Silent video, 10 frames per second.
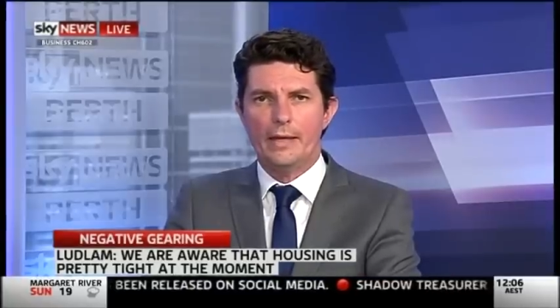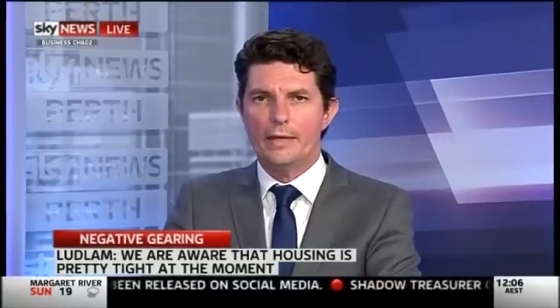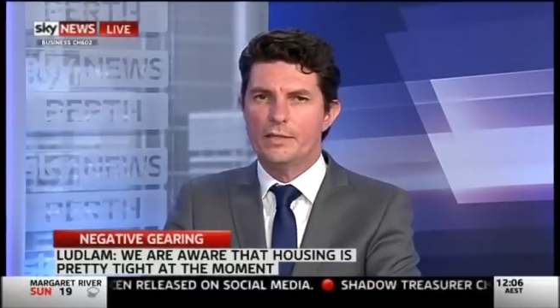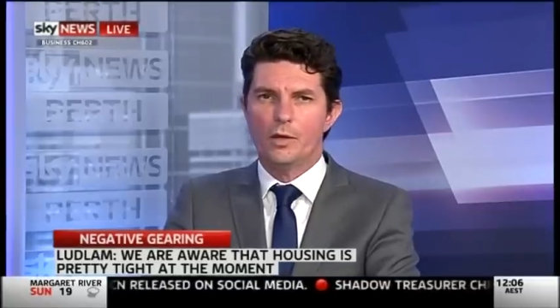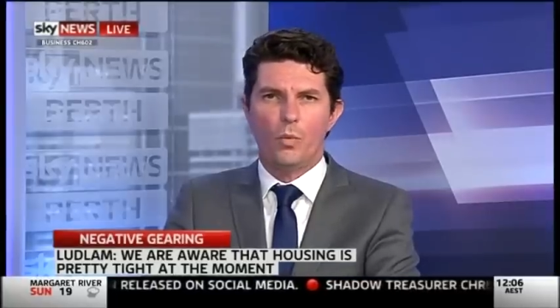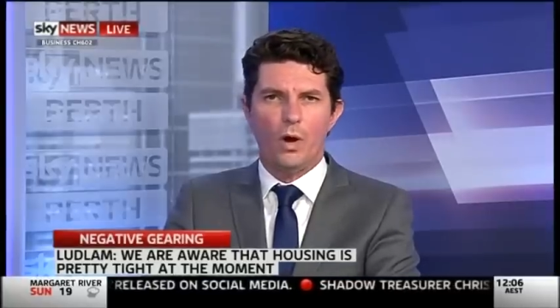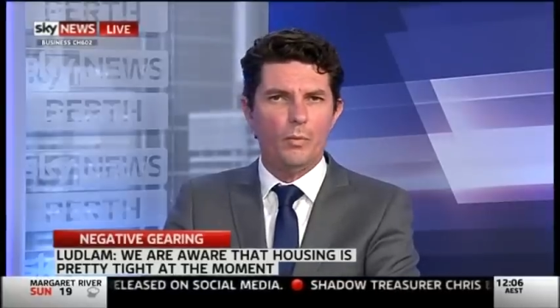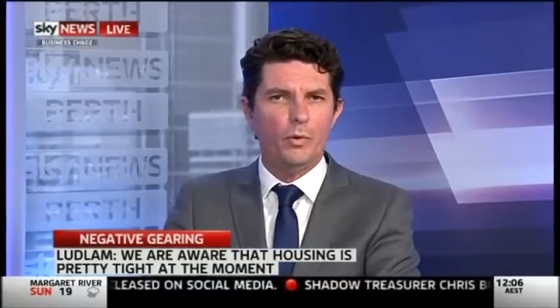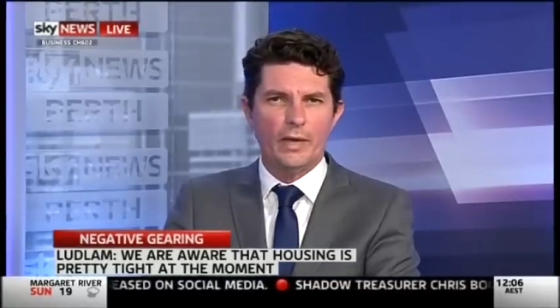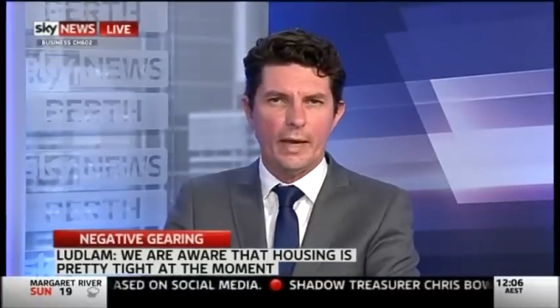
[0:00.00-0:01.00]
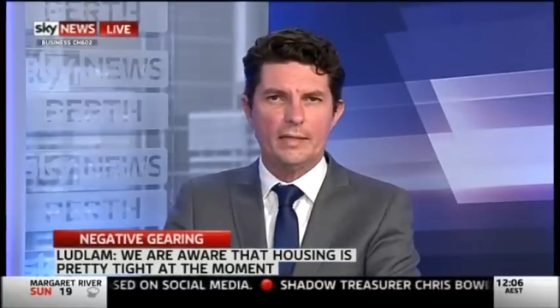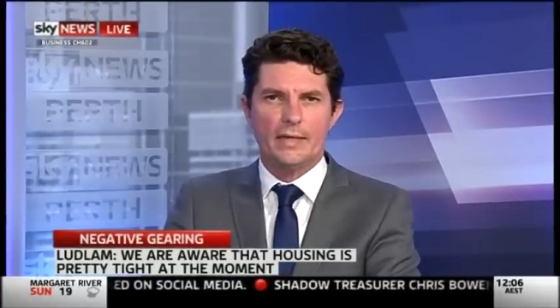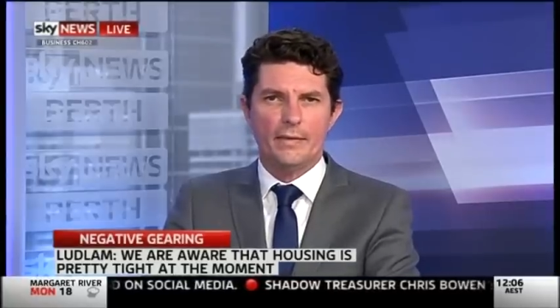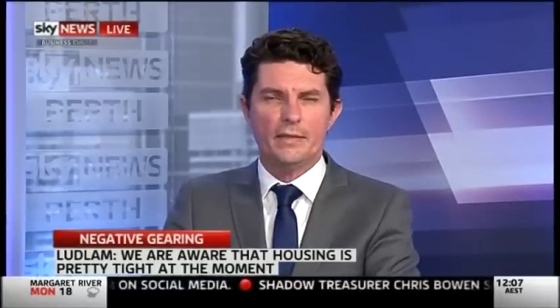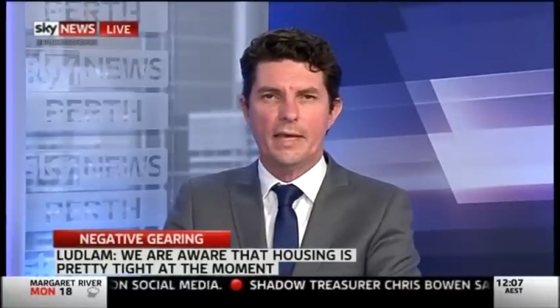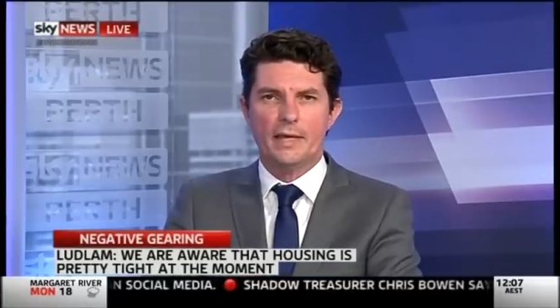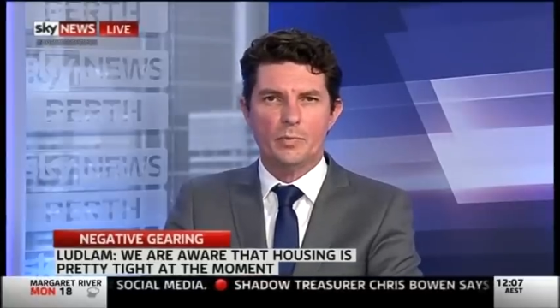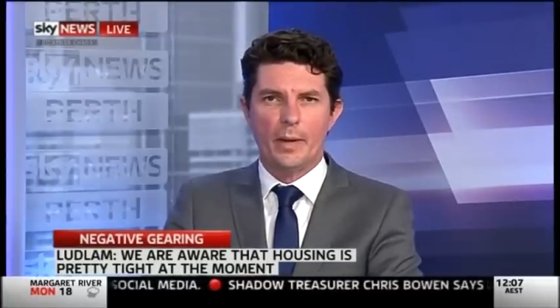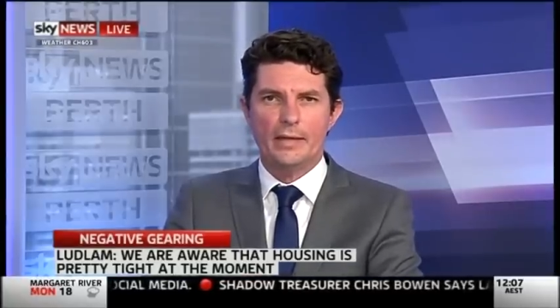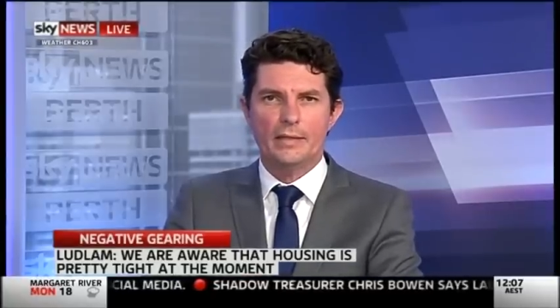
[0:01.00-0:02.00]
It's that why would we ask other
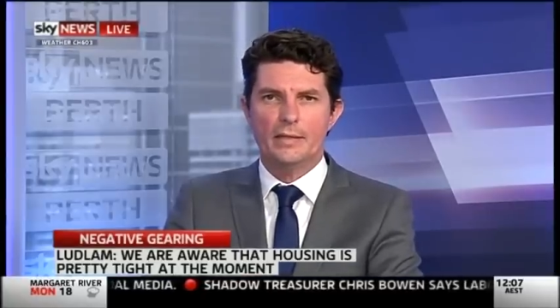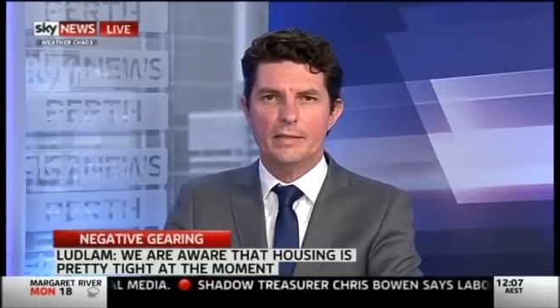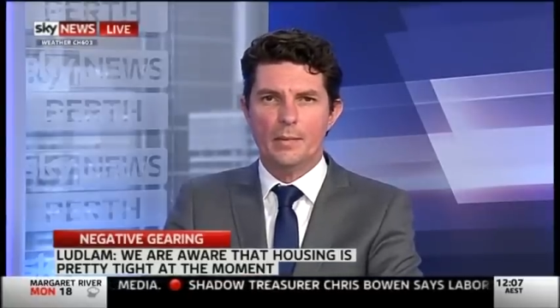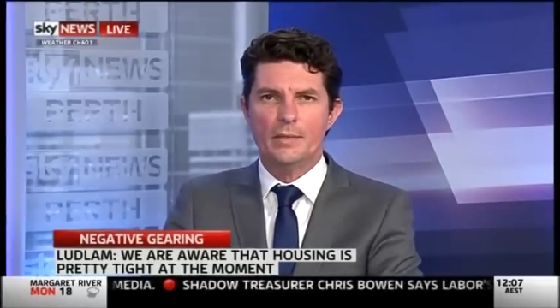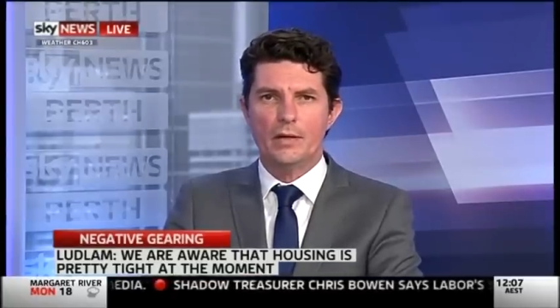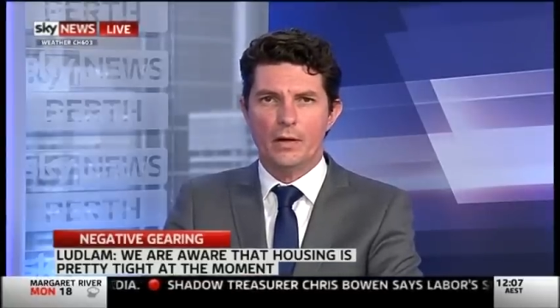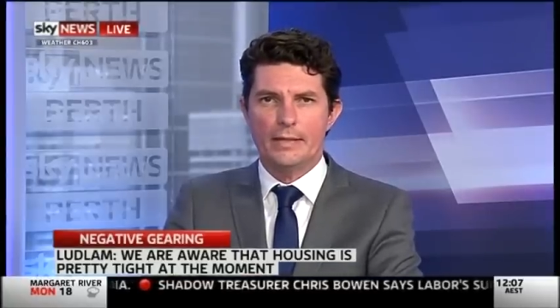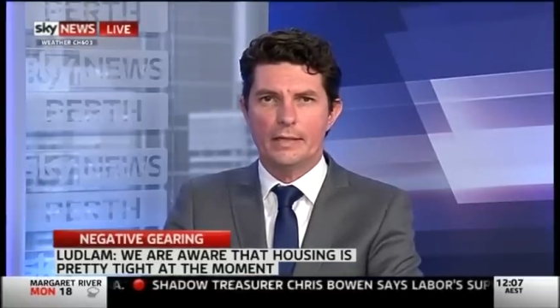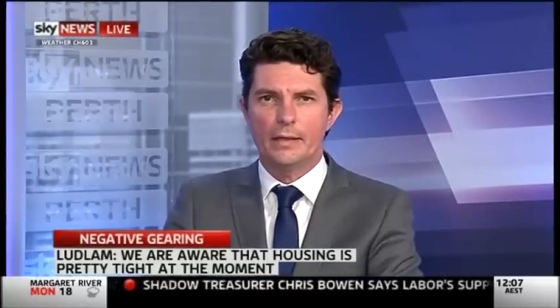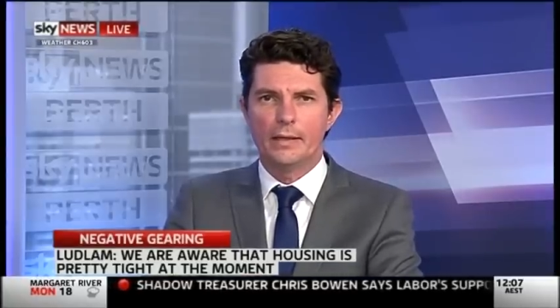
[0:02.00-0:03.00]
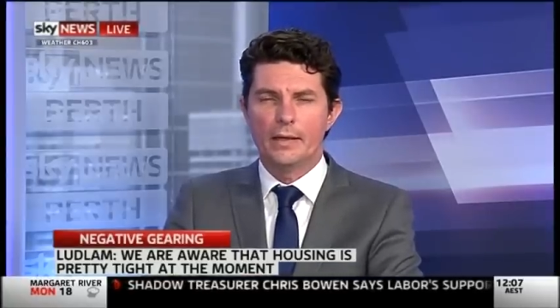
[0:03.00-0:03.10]
taxpayers to subsidise it?